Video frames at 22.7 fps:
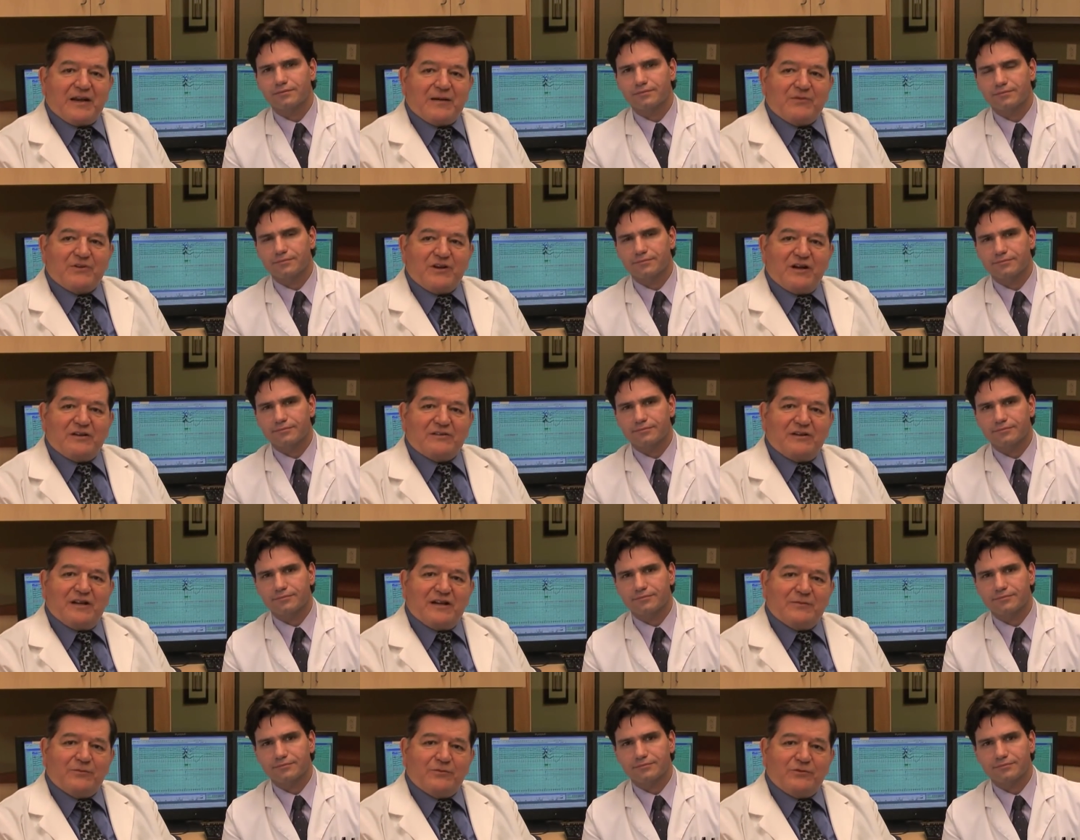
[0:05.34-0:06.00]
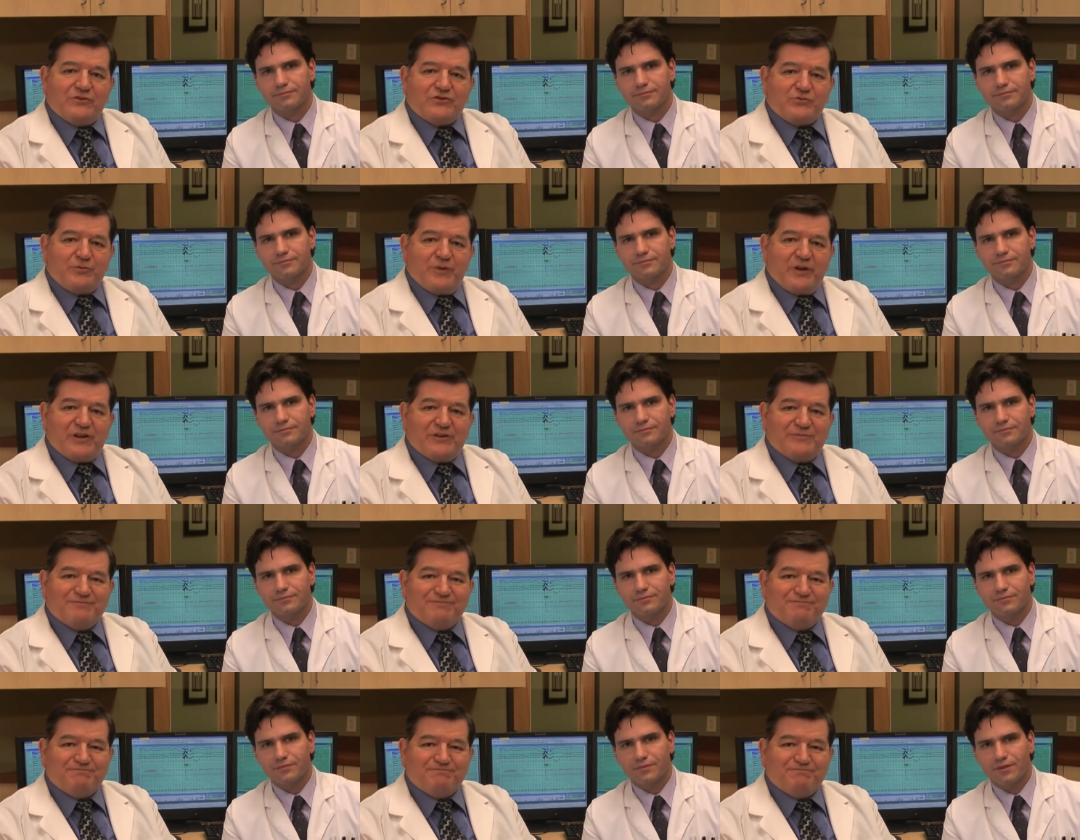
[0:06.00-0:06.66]
Speaker 1: I'm Dr. Helmut Schmidt.
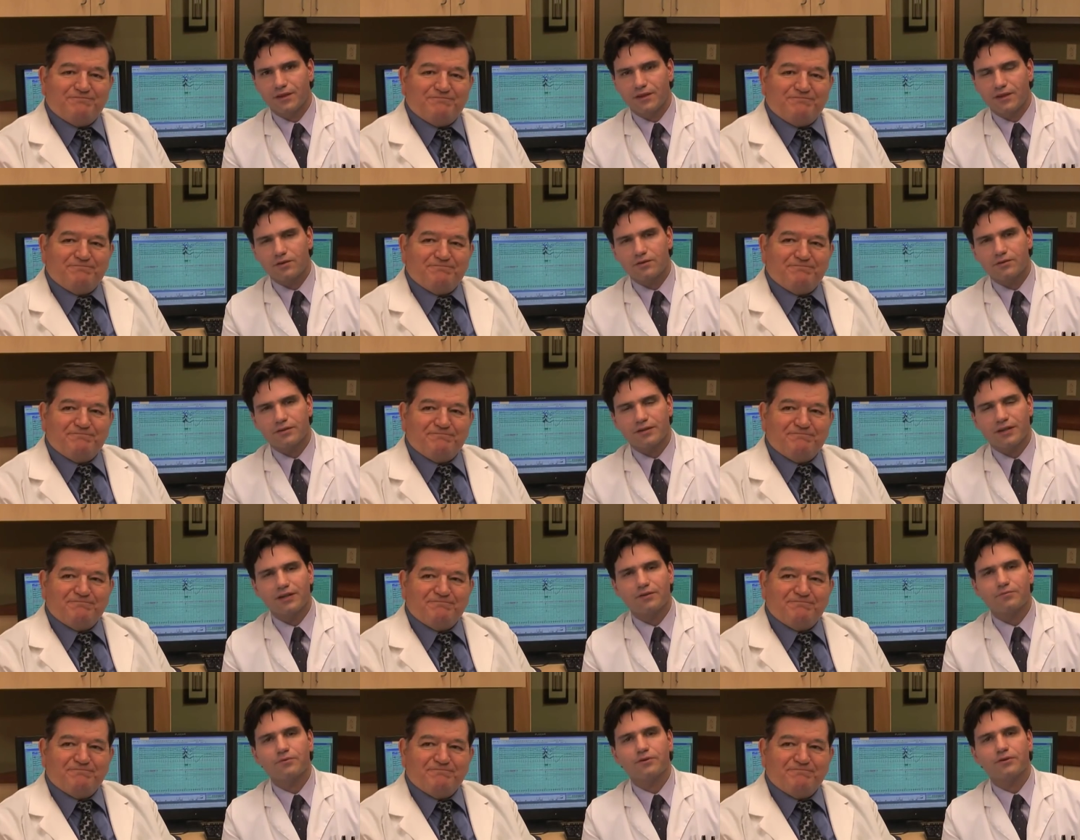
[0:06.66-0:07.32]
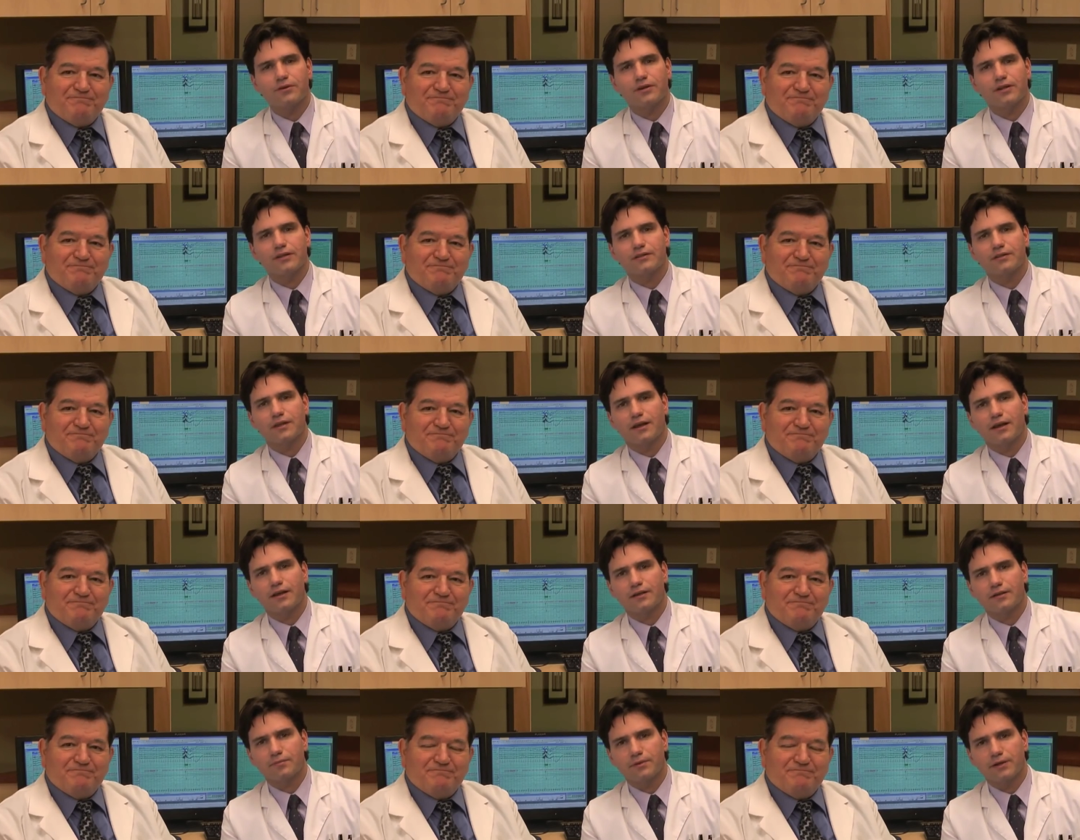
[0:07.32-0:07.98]
Today we're going to
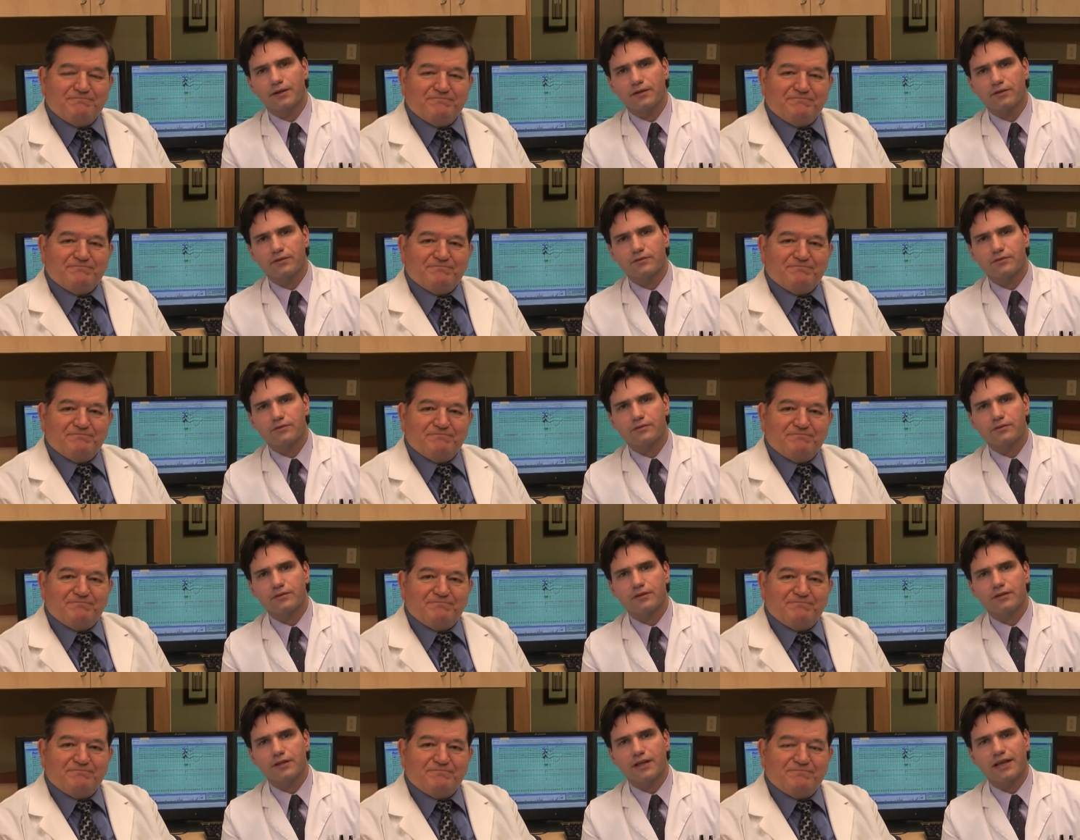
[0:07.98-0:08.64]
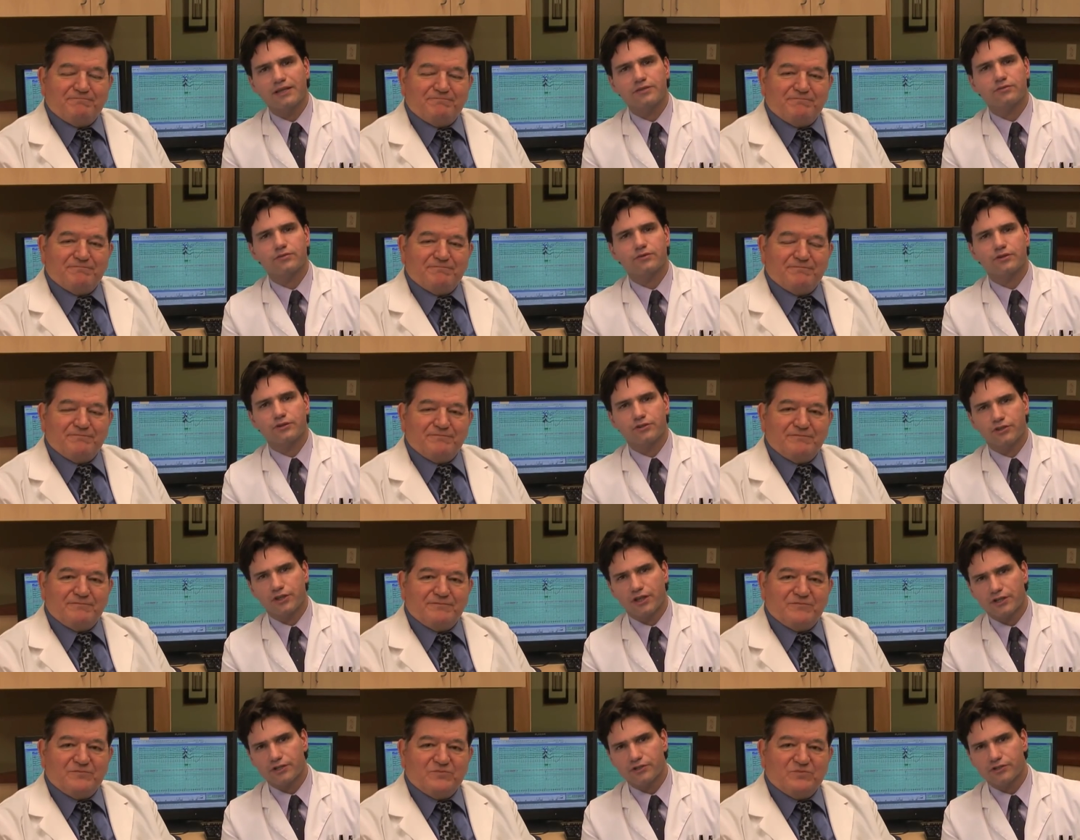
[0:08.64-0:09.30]
talk about nasal
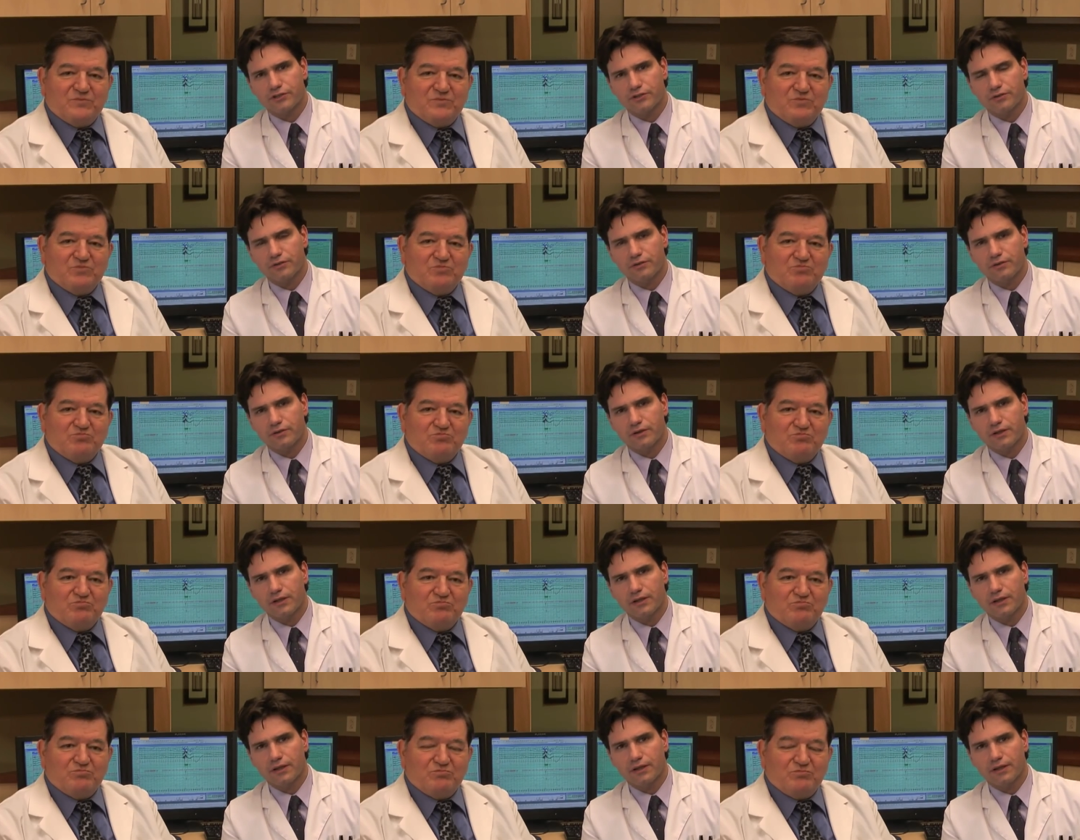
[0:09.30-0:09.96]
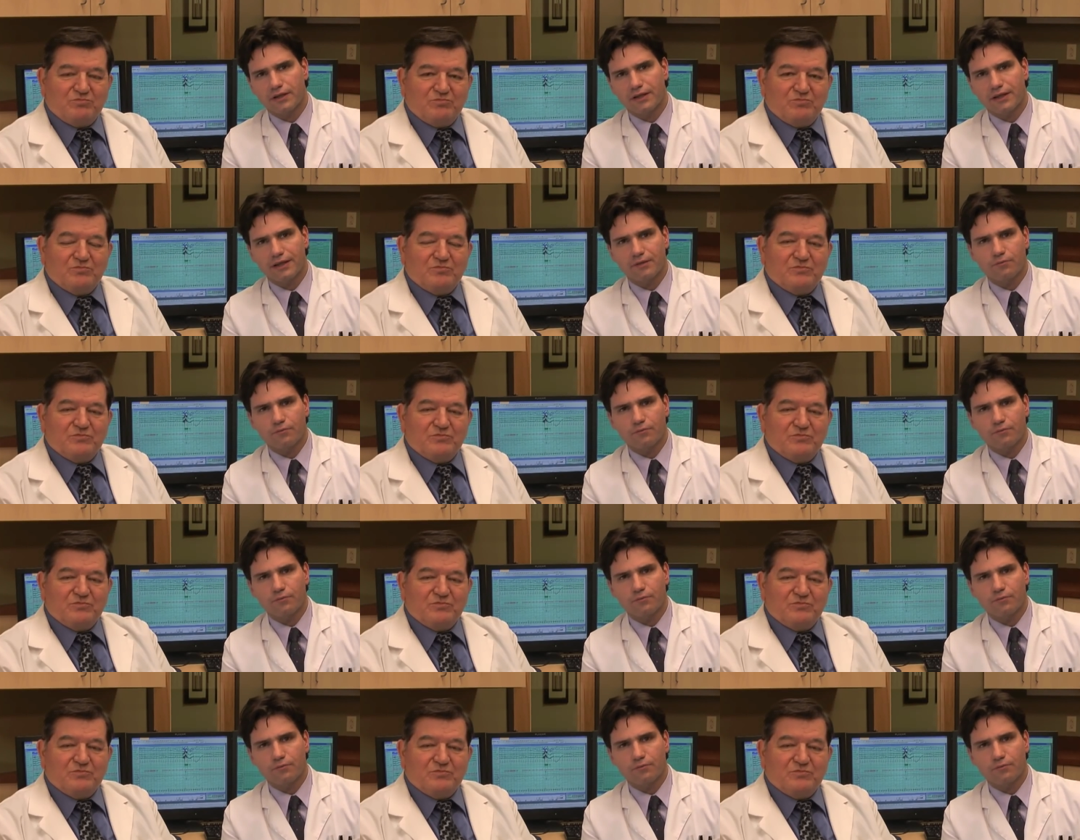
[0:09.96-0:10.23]
congestion, uh,